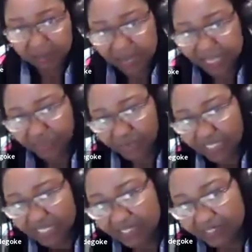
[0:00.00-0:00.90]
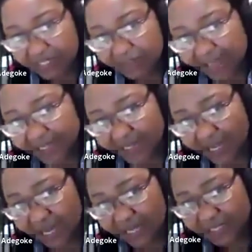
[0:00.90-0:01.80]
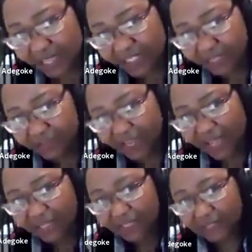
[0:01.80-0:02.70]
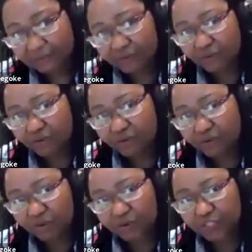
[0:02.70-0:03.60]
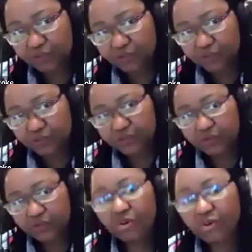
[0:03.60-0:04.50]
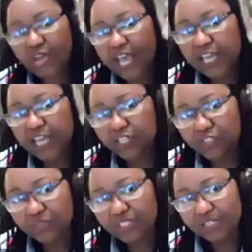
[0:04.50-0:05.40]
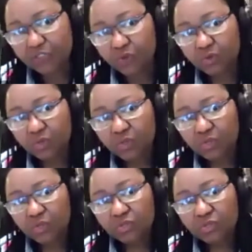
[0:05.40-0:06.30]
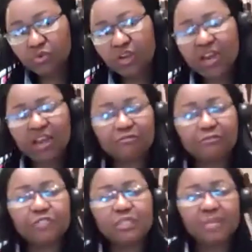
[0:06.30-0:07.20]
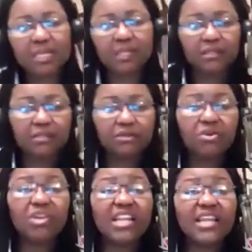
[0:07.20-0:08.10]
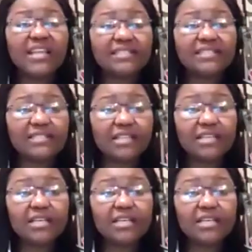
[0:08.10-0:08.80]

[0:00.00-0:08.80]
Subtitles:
By the way, this is the right size of glass for orange juice or any juice at all, 250 ml or less.